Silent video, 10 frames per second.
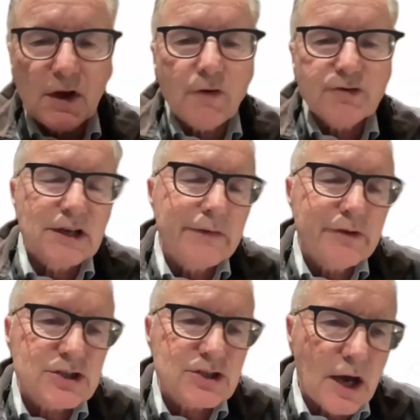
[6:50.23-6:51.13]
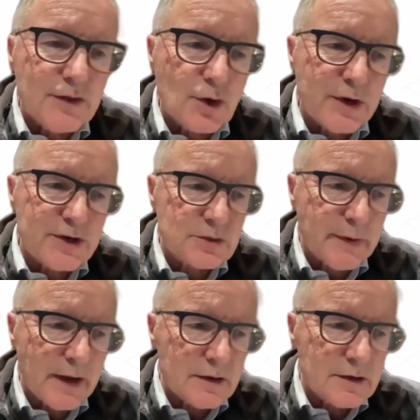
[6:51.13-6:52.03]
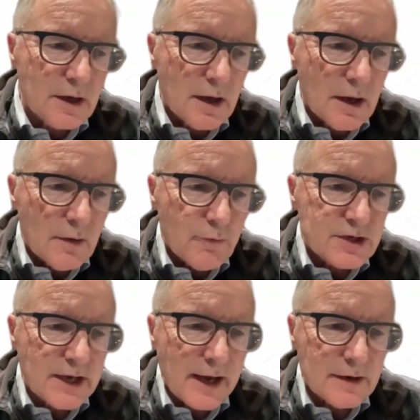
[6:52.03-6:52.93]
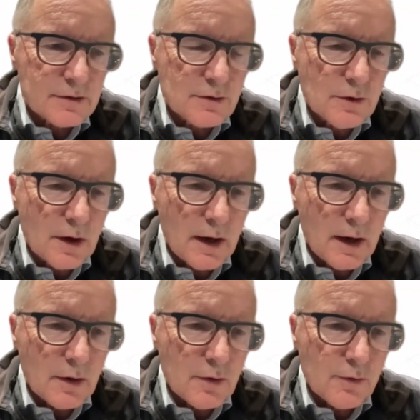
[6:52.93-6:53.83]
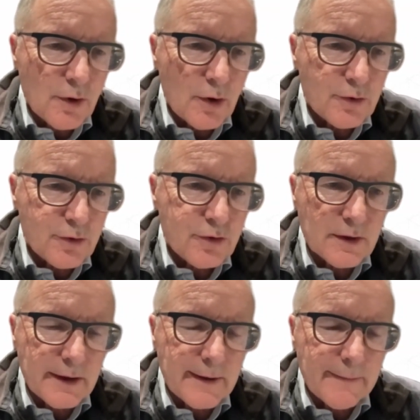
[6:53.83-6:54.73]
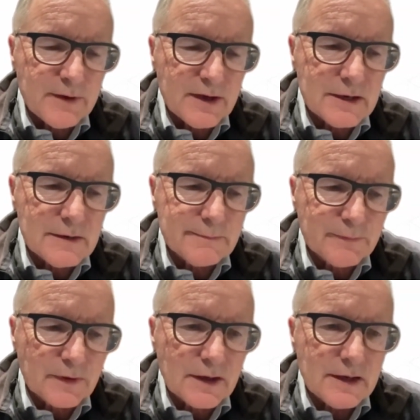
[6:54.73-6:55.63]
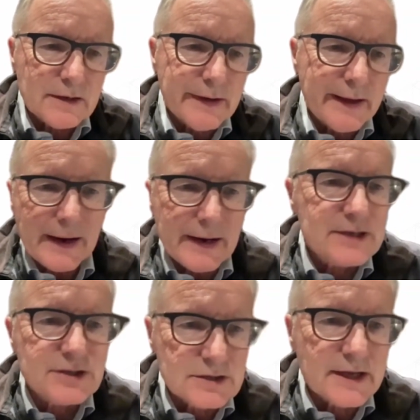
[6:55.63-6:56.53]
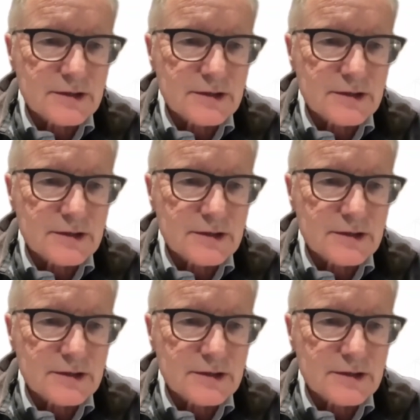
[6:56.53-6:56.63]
obviously leaving aside the question about retarded growth in adolescents.